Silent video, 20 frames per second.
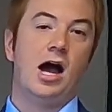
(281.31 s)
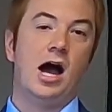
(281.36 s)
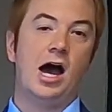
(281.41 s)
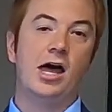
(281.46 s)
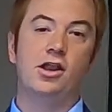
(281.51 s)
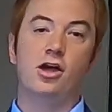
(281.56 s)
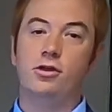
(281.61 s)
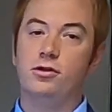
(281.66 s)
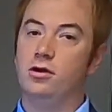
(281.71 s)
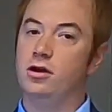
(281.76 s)

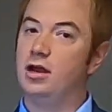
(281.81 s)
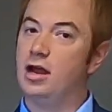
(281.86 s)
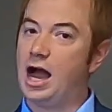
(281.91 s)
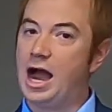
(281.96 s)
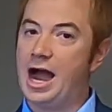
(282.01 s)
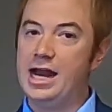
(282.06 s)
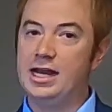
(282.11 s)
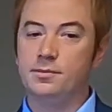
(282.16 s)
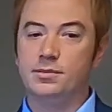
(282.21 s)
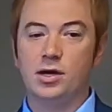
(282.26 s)

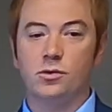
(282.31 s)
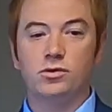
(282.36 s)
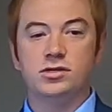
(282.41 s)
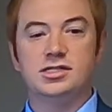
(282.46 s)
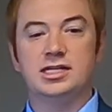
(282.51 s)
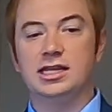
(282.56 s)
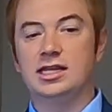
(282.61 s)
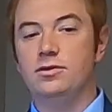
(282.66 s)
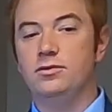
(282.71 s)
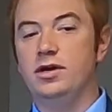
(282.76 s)
Another item that we're
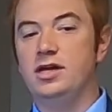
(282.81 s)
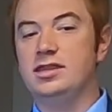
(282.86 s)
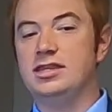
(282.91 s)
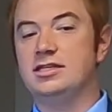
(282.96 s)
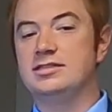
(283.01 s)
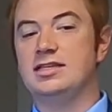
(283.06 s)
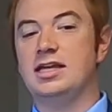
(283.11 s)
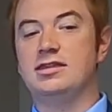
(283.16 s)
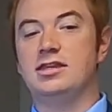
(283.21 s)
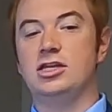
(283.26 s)
dealing with
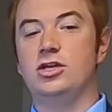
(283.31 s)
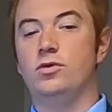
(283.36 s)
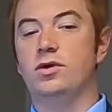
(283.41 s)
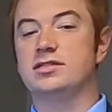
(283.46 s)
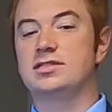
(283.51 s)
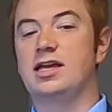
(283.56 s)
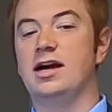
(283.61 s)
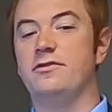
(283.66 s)
is that the US